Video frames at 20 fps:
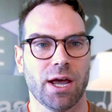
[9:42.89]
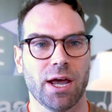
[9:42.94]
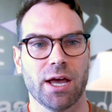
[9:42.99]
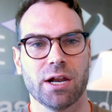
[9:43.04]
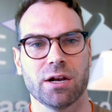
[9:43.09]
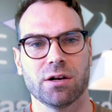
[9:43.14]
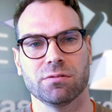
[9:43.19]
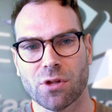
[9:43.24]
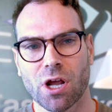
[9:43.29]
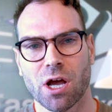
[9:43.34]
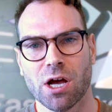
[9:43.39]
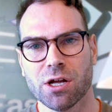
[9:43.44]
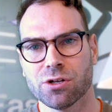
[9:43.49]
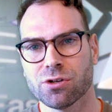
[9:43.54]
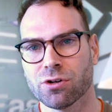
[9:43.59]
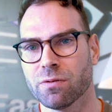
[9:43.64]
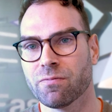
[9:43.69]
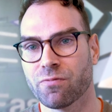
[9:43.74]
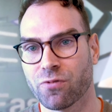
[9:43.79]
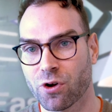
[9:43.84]
And I
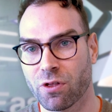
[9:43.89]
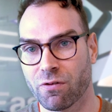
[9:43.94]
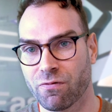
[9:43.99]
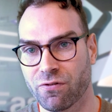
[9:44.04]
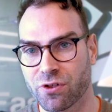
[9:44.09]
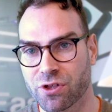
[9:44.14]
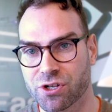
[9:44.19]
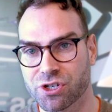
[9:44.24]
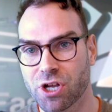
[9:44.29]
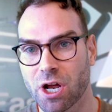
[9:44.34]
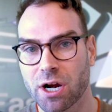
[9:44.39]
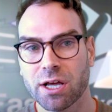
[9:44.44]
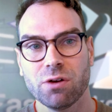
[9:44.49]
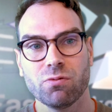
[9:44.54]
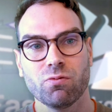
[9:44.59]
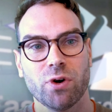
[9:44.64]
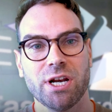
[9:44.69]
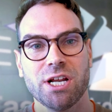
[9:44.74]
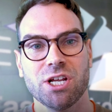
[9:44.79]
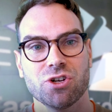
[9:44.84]
told him for the study,
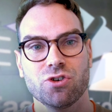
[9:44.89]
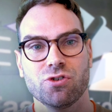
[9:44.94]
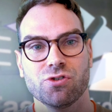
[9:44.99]
we need to